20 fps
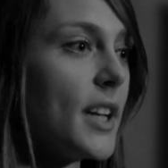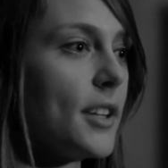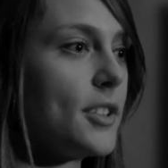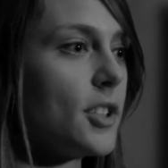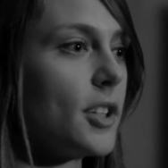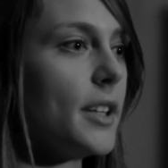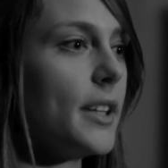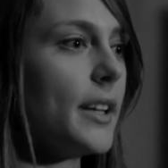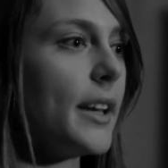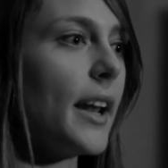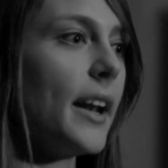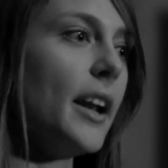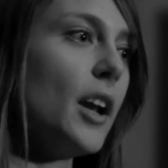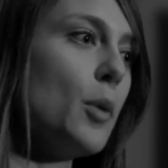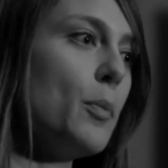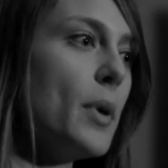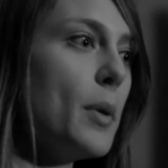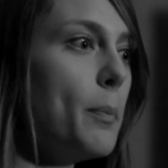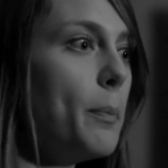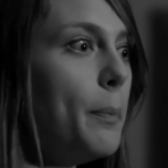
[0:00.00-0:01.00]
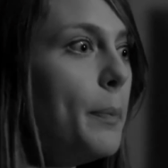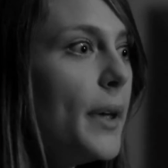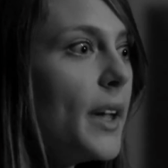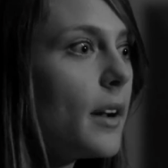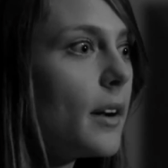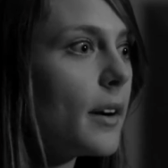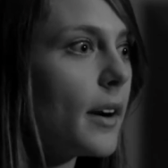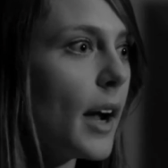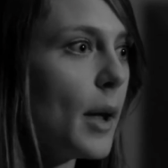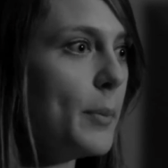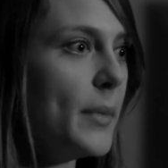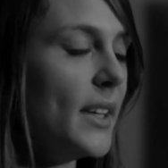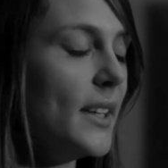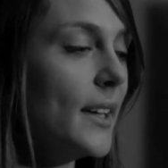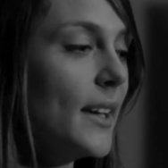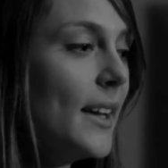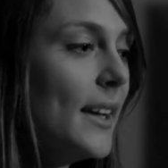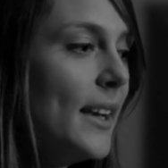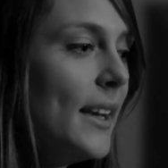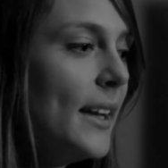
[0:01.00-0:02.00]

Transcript: I started getting a bit bigger. I mean,